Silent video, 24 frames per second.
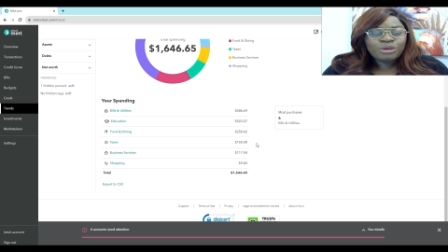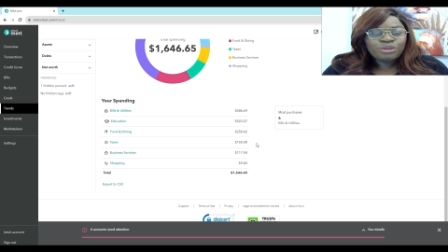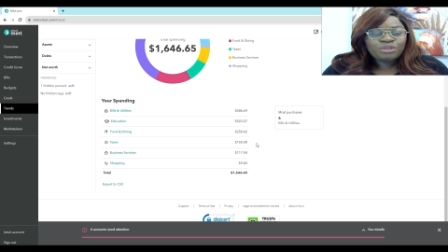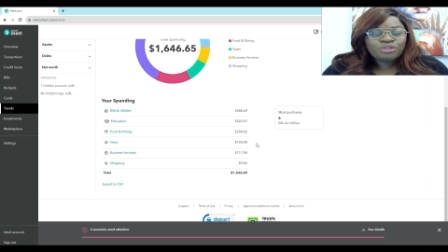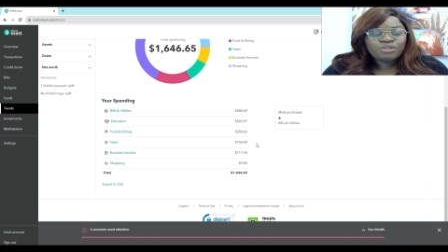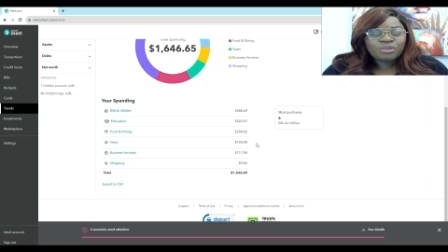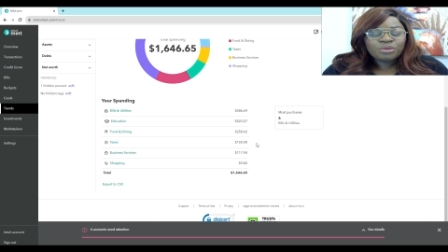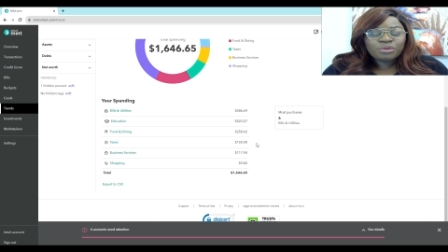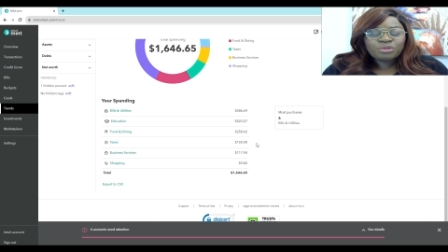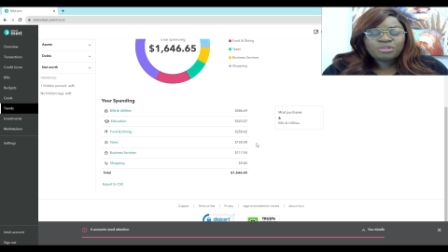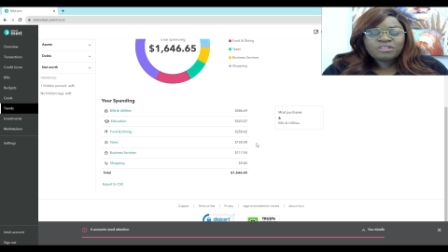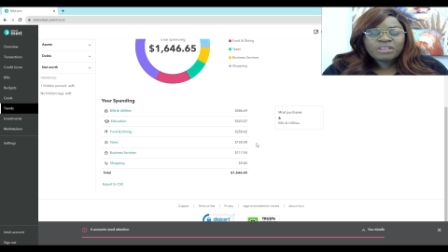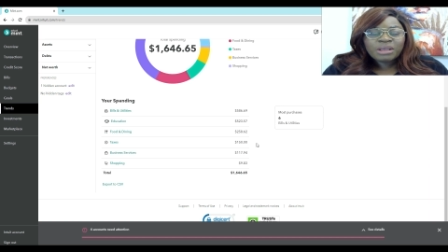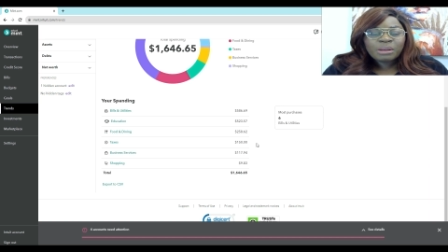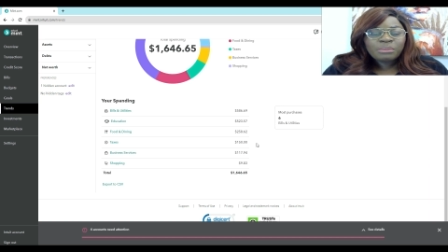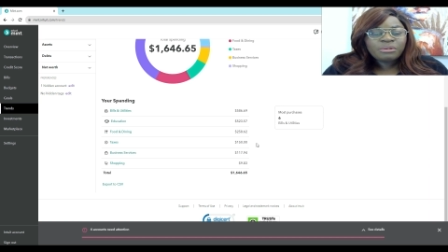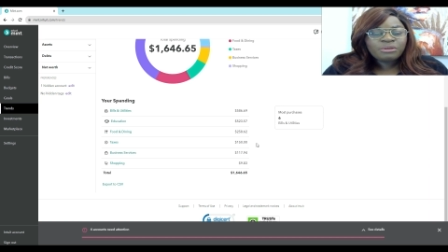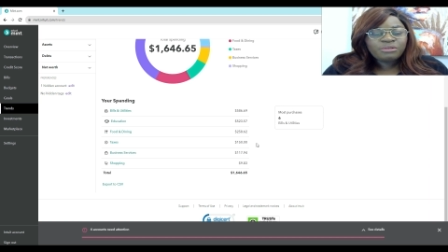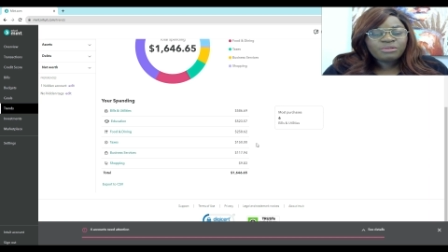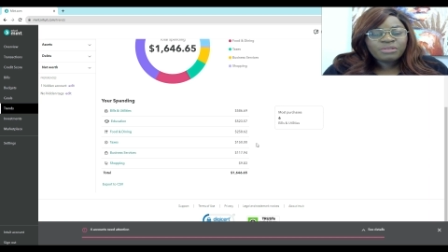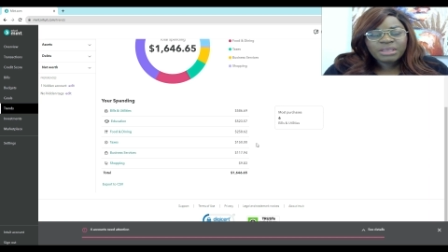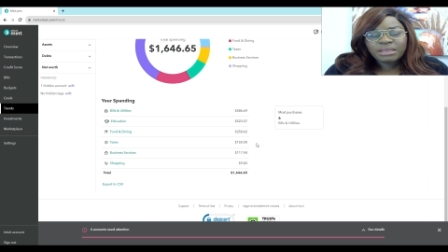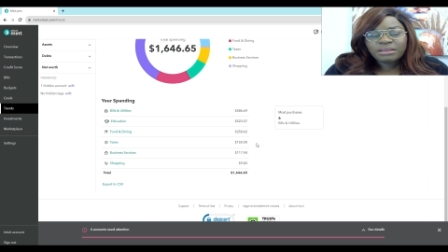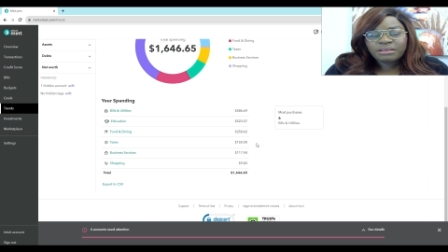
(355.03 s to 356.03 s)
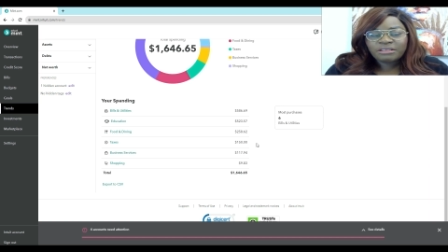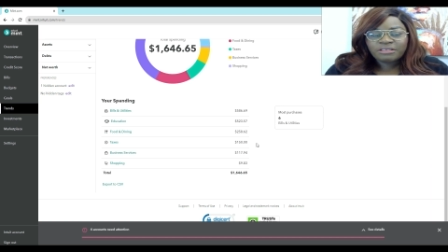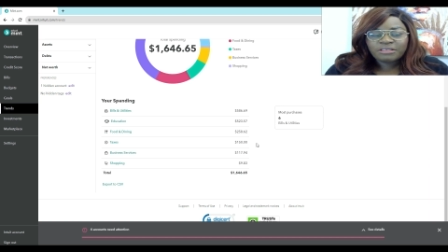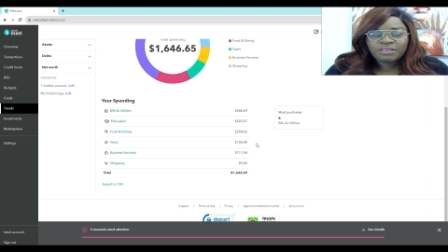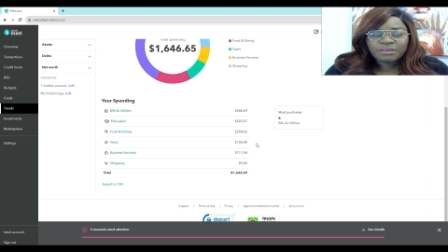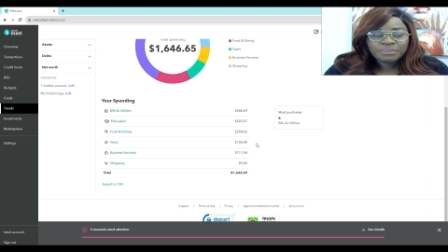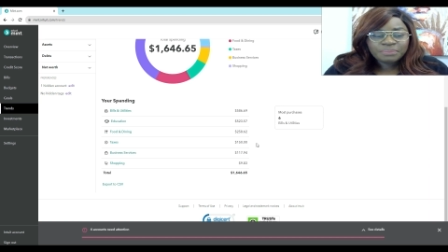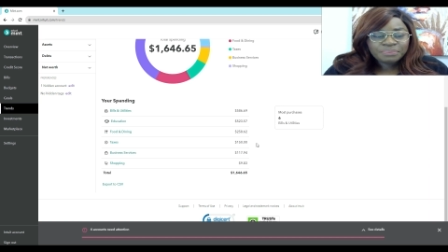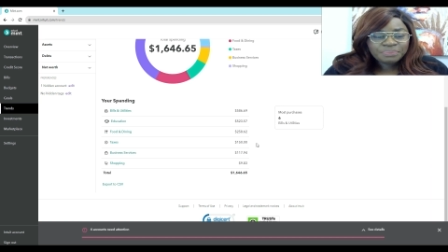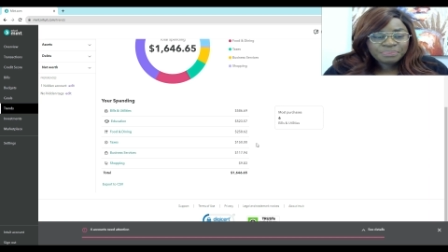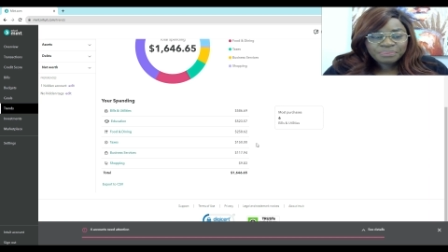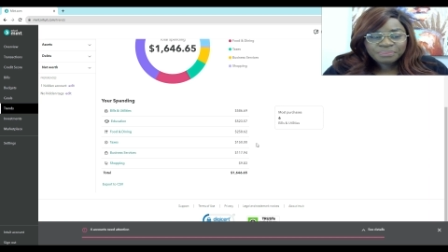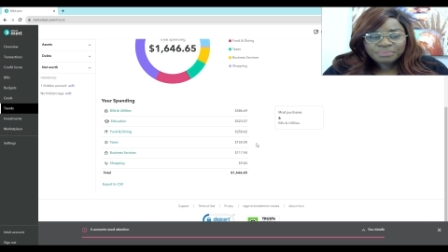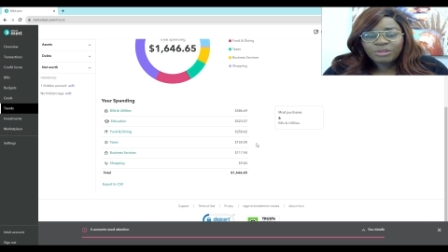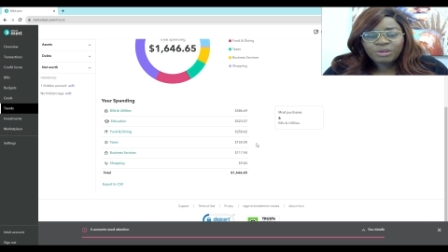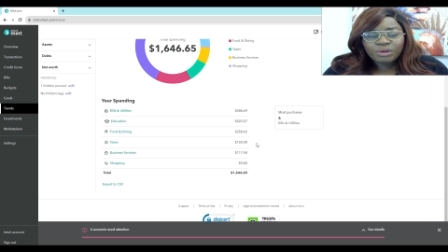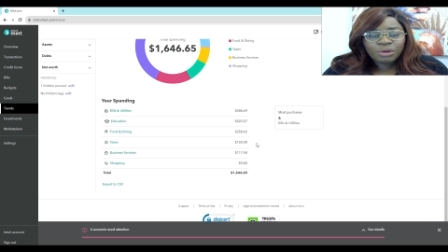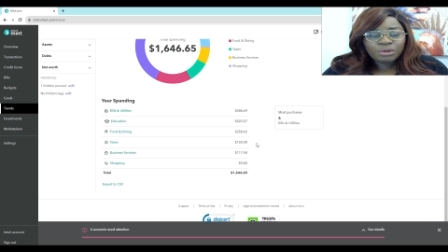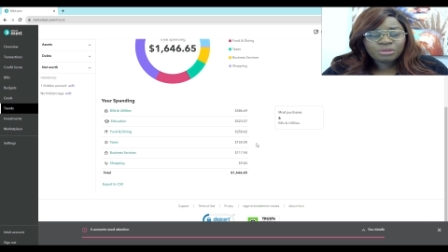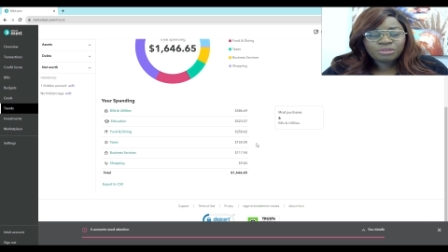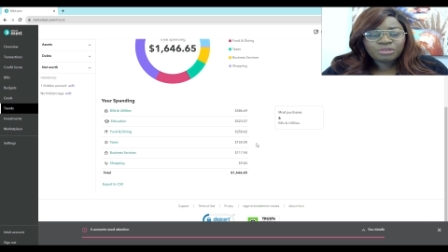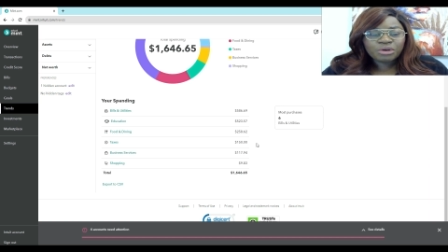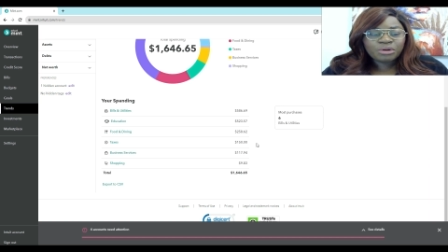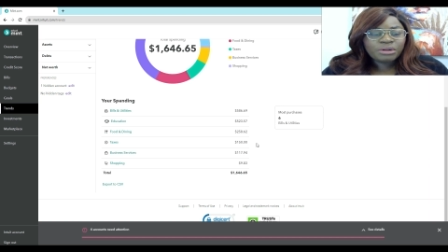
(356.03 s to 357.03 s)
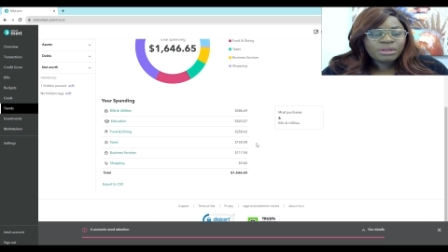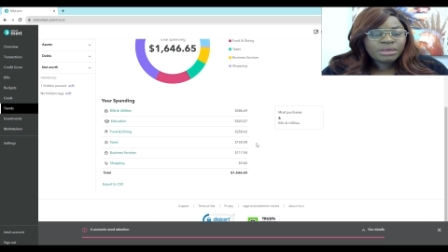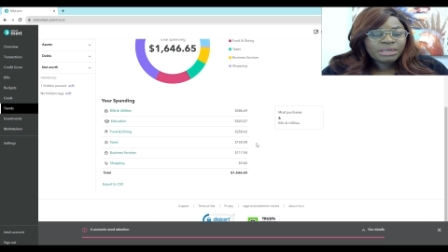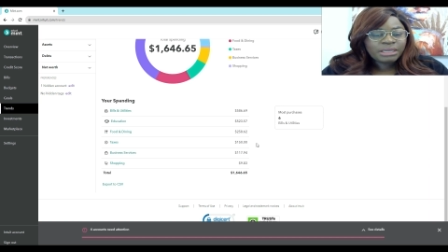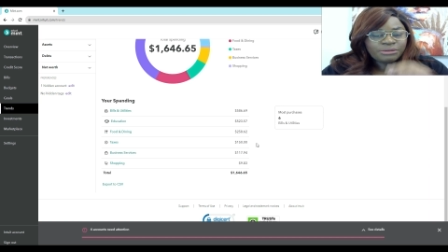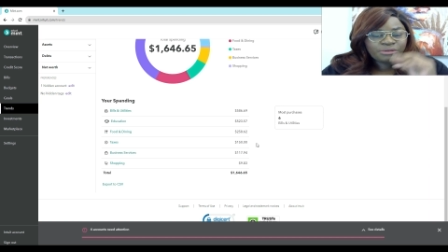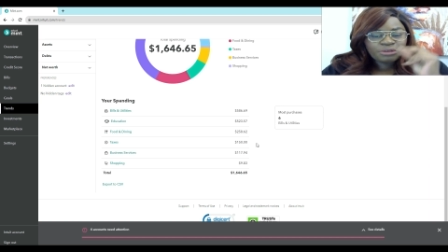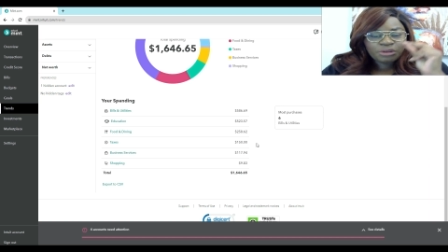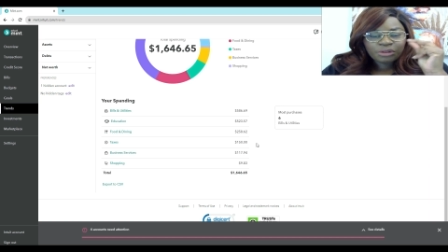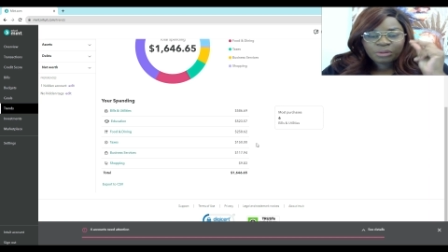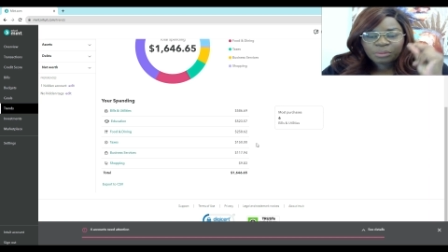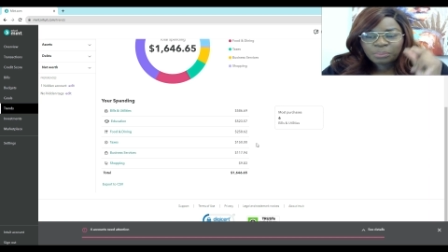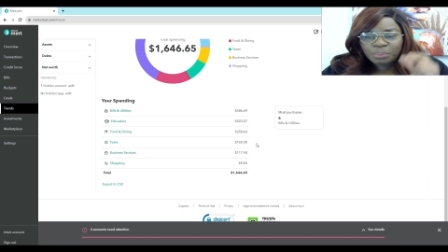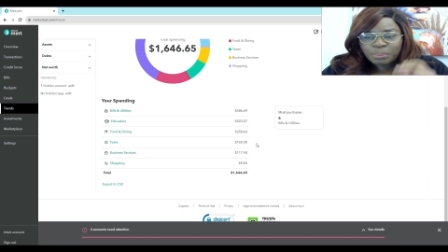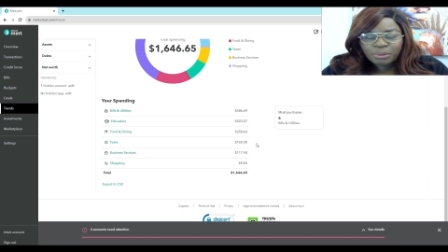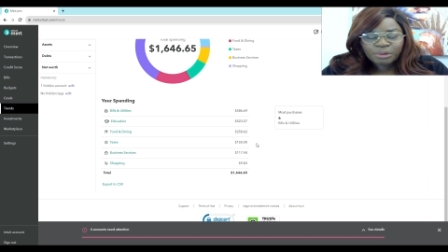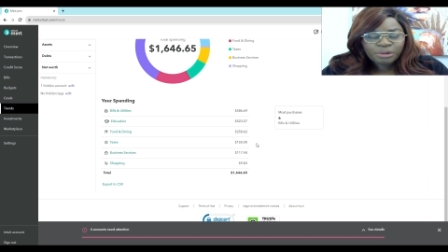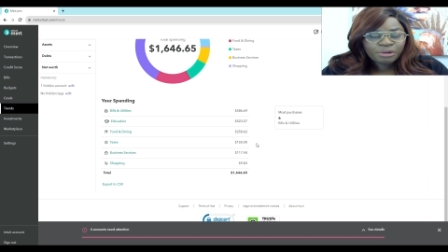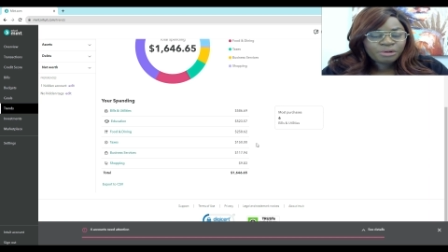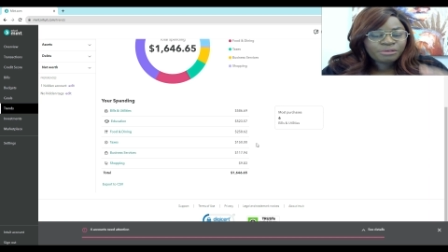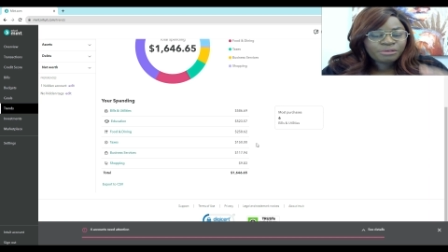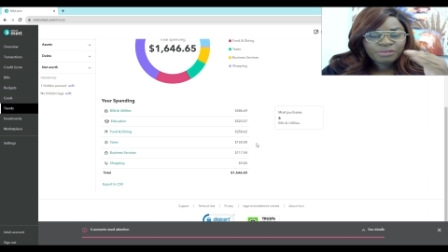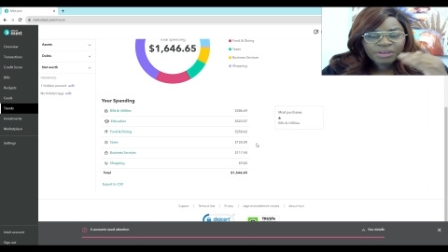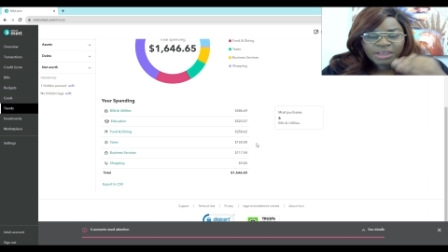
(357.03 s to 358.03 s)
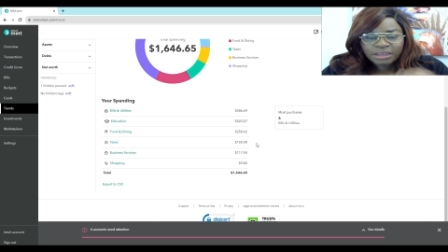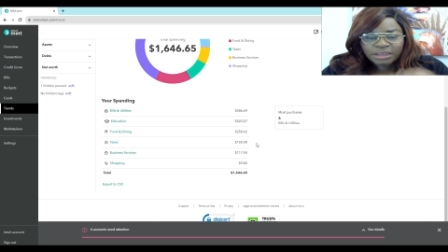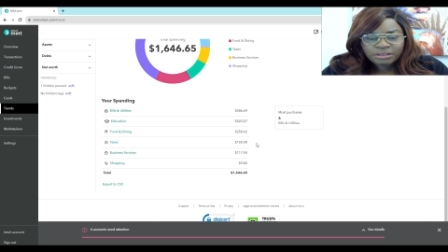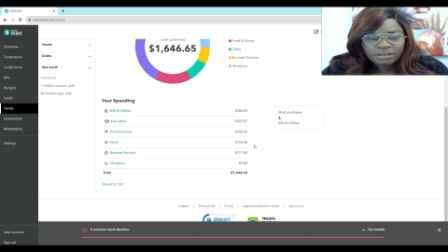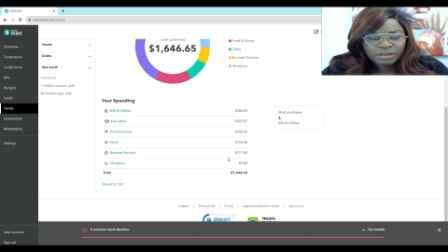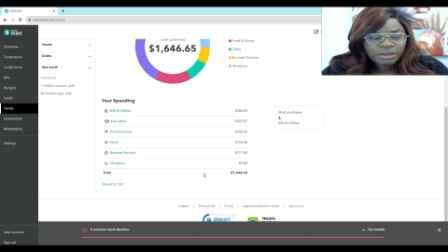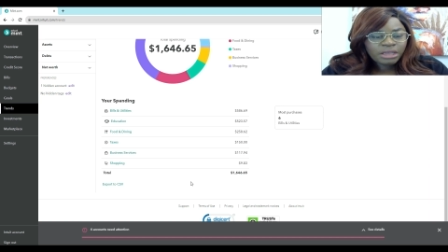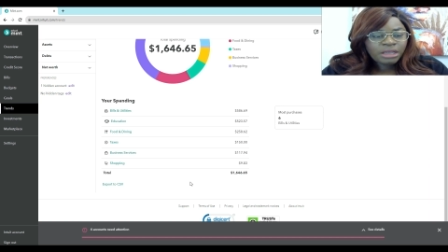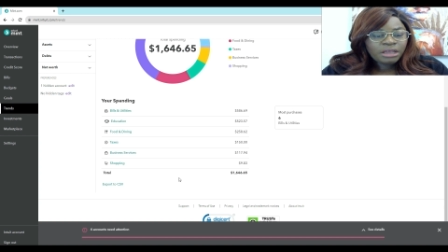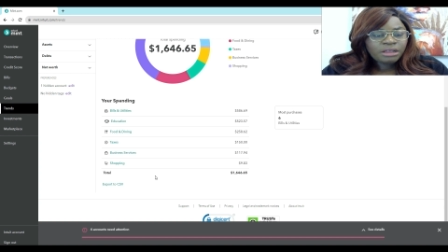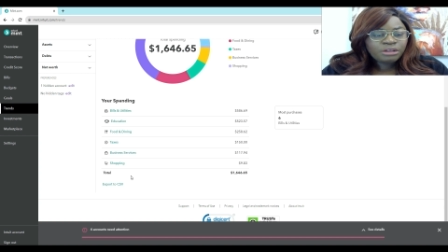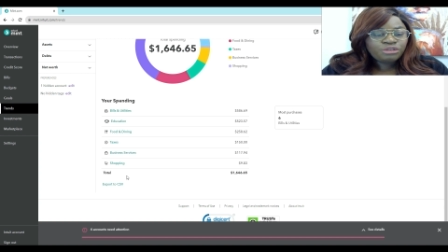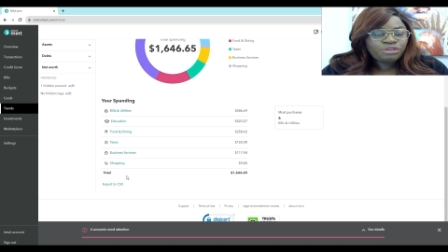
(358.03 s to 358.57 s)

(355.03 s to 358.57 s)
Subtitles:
So some of these alternatives are the perfect